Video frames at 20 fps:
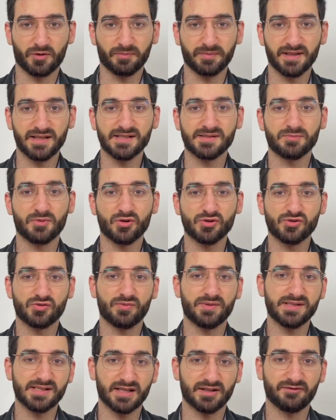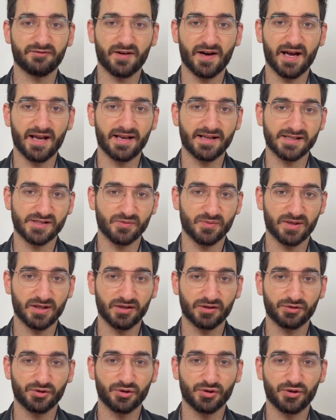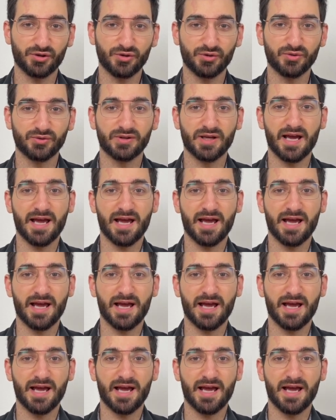these most recent filings, we can conclude